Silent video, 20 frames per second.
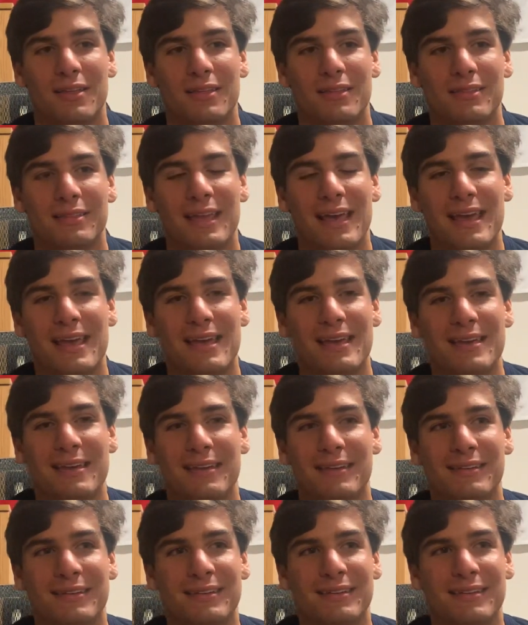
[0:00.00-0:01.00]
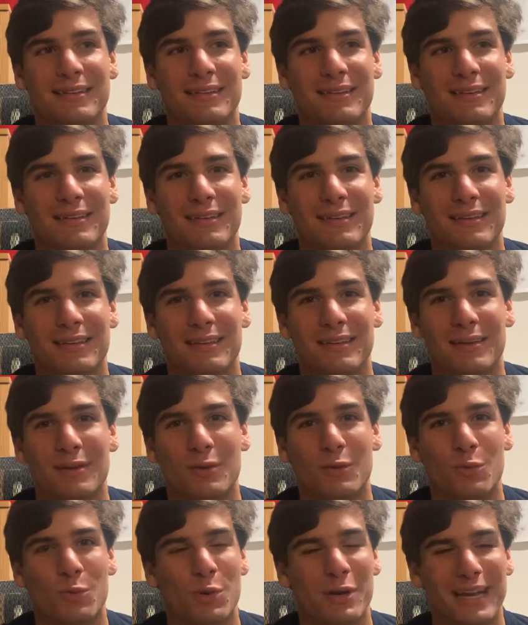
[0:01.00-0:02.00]
They
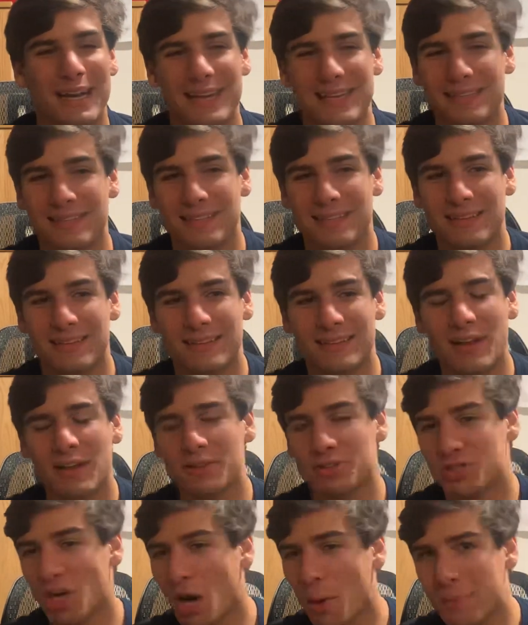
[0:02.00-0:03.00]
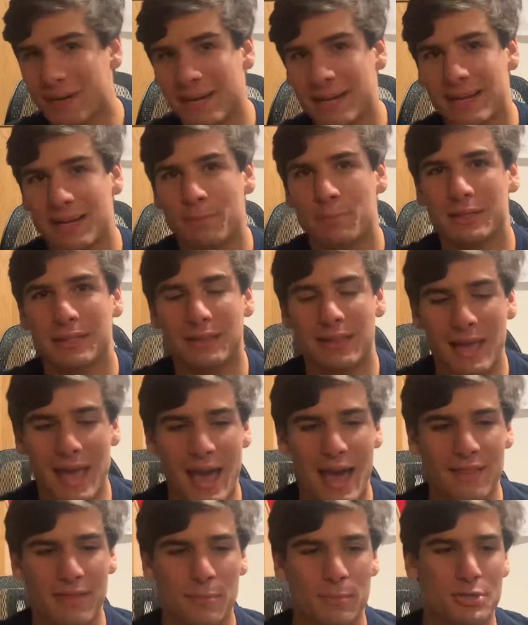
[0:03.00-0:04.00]
were getting not dominated, but they
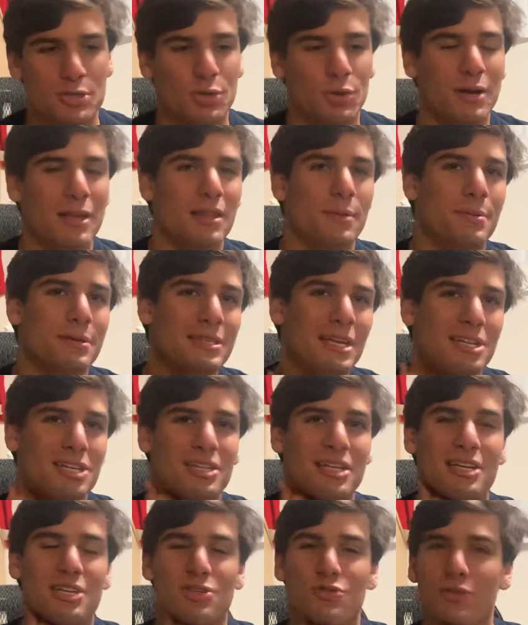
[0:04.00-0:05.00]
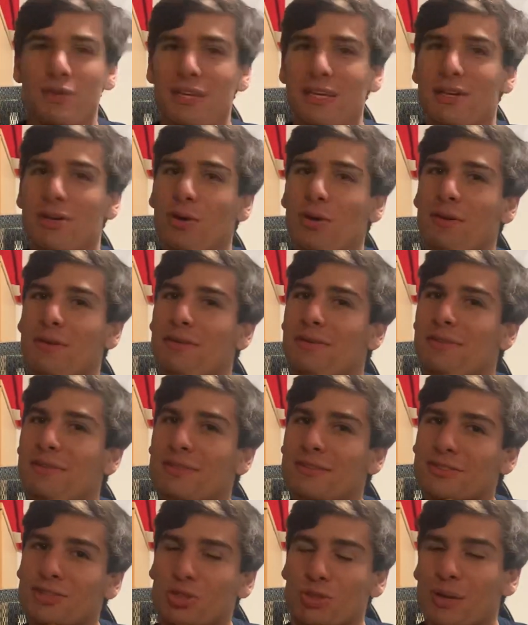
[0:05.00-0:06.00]
had the majority of the possession. They just really
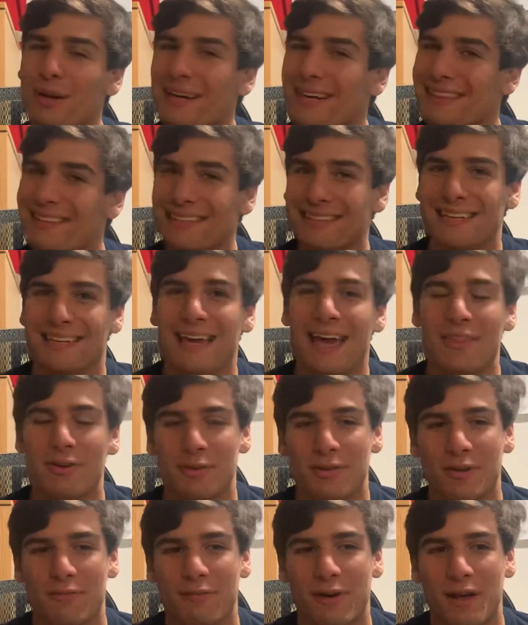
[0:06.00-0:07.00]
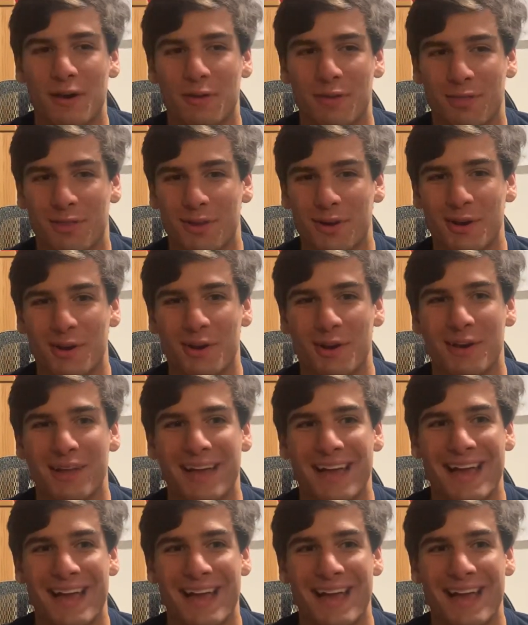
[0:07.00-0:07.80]
couldn't string anything together in the final third.